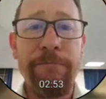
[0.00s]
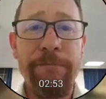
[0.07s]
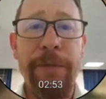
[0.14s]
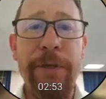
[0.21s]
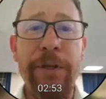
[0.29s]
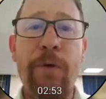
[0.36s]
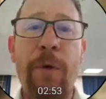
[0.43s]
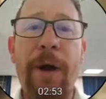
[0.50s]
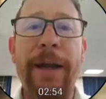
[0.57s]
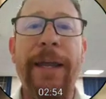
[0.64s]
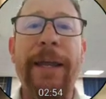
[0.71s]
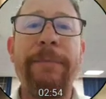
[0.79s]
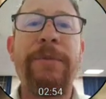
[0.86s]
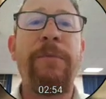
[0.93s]
You want
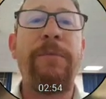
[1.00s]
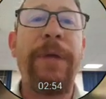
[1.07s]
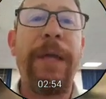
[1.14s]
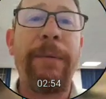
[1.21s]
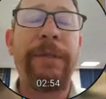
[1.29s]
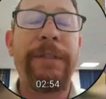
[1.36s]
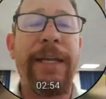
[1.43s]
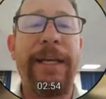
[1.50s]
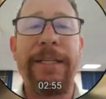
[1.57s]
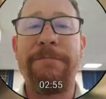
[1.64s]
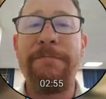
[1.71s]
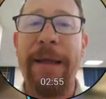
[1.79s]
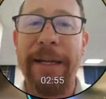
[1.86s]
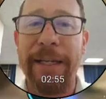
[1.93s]
him to be able to take as
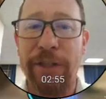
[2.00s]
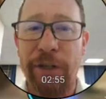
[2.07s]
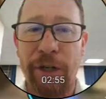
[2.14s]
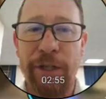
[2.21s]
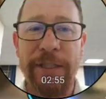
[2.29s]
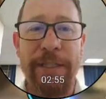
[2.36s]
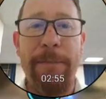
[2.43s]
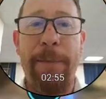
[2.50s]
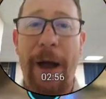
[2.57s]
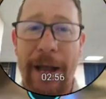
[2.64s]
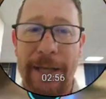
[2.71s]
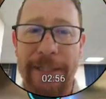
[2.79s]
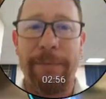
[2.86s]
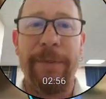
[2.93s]
many turns as he
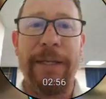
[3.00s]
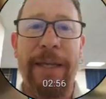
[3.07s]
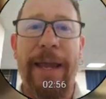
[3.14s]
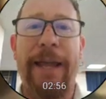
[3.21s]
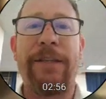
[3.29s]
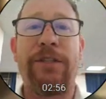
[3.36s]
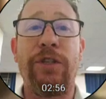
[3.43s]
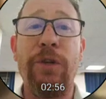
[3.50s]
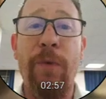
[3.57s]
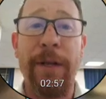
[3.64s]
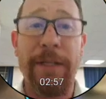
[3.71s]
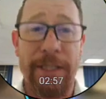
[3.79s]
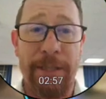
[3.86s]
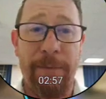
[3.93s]
possibly can. So you
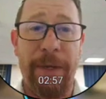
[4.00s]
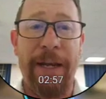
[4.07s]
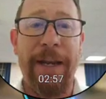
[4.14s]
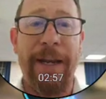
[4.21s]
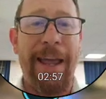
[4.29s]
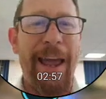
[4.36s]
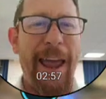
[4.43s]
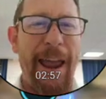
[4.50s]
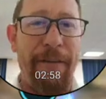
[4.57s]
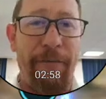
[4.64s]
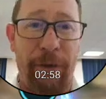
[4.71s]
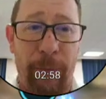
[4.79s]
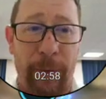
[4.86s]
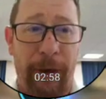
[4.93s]
want speed
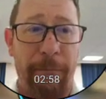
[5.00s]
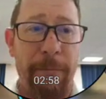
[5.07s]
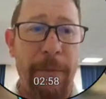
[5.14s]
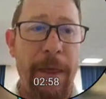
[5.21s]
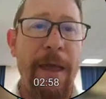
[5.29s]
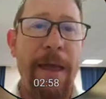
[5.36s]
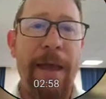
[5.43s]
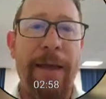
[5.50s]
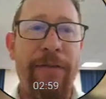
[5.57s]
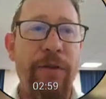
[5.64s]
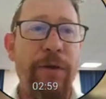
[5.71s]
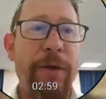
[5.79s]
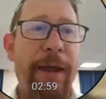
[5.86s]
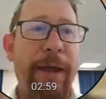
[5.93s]
everywhere if
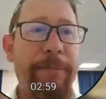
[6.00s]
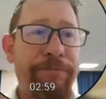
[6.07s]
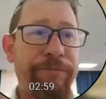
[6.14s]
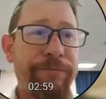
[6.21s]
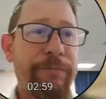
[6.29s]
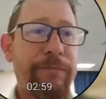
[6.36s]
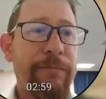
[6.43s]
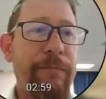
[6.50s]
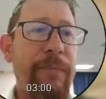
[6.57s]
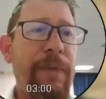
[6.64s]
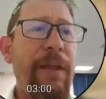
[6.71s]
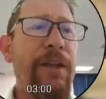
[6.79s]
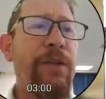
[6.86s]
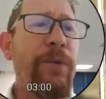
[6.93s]
you can.
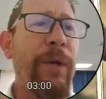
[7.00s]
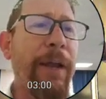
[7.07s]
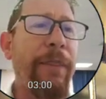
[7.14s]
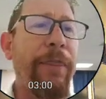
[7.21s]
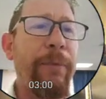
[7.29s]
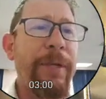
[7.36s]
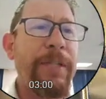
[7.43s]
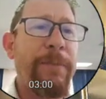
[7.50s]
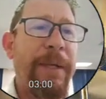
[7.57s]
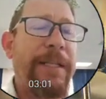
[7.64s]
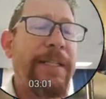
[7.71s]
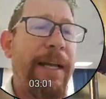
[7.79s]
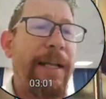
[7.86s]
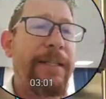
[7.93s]
So I got 3
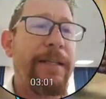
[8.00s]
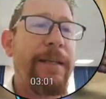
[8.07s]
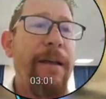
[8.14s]
speed sets.